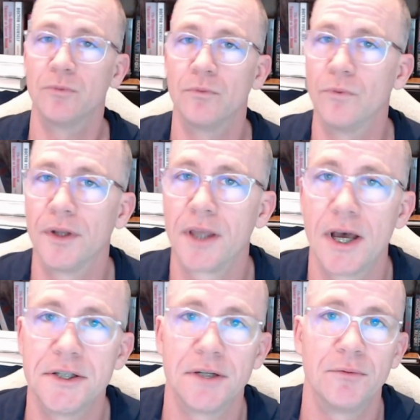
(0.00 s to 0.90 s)
One of the
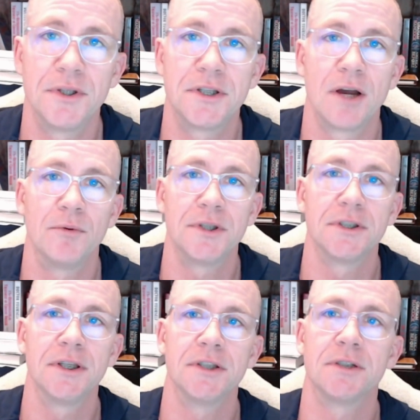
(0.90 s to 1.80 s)
guys that reached out
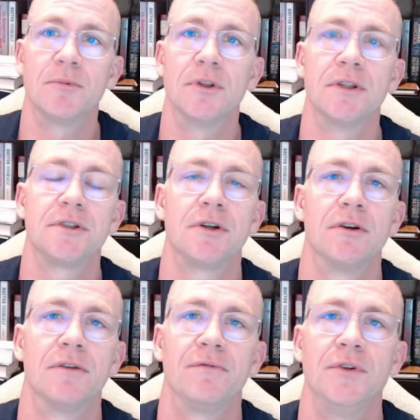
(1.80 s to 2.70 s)
recently is someone that
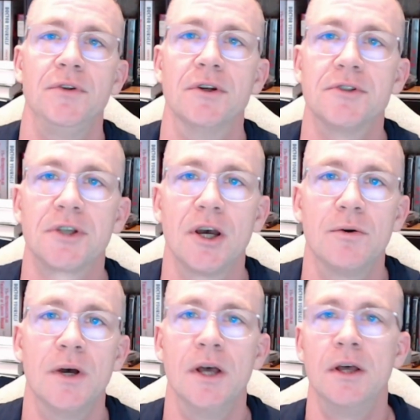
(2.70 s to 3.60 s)
started a few years ago,